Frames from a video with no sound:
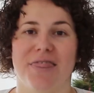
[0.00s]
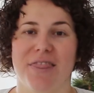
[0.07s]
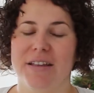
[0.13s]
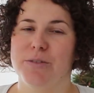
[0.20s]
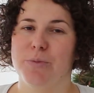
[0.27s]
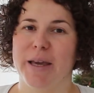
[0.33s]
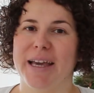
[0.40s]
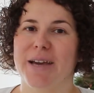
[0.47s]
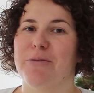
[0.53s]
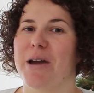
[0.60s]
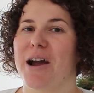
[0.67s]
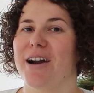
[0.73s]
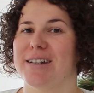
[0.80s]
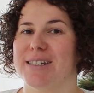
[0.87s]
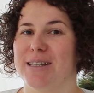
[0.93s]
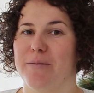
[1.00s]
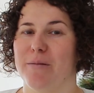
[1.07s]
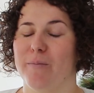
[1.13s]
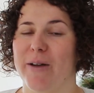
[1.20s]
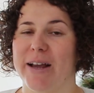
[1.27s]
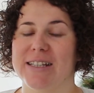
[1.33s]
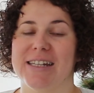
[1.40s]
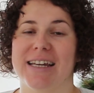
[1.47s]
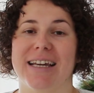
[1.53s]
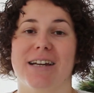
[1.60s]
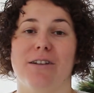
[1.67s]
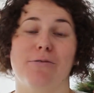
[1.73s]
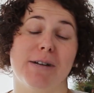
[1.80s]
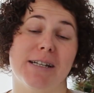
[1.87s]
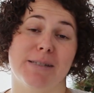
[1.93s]
This week we are celebrating
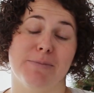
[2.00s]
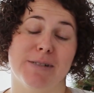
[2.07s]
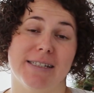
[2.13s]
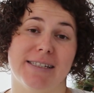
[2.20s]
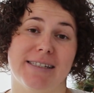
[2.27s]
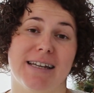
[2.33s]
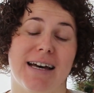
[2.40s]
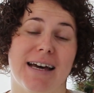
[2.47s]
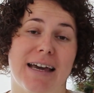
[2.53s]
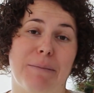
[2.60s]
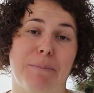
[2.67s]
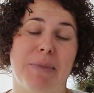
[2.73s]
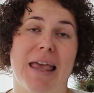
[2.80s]
Christmas time,